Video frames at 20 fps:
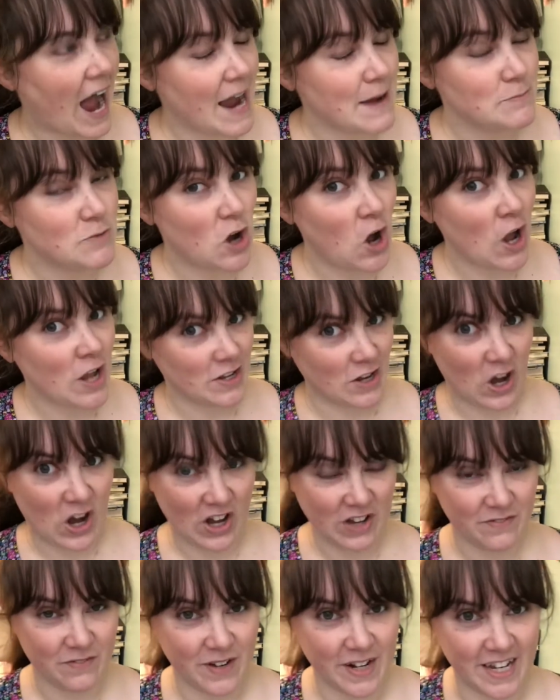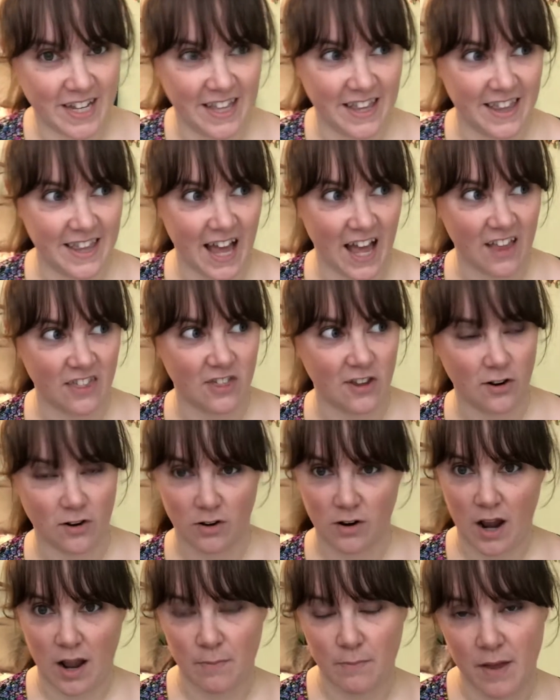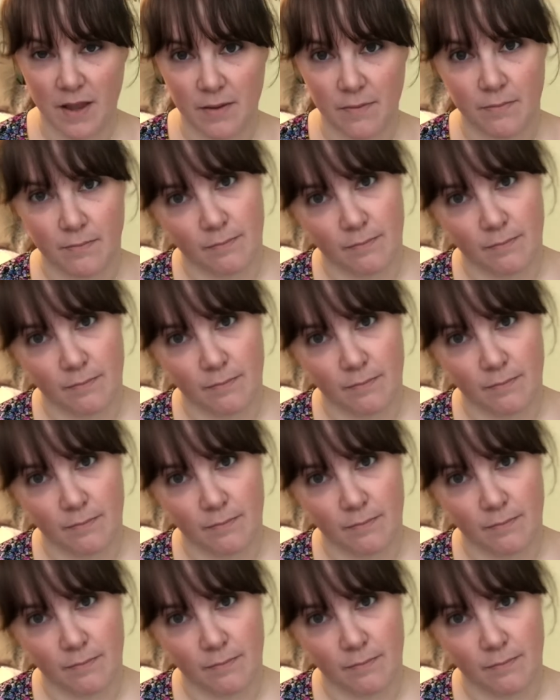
not confident that there had been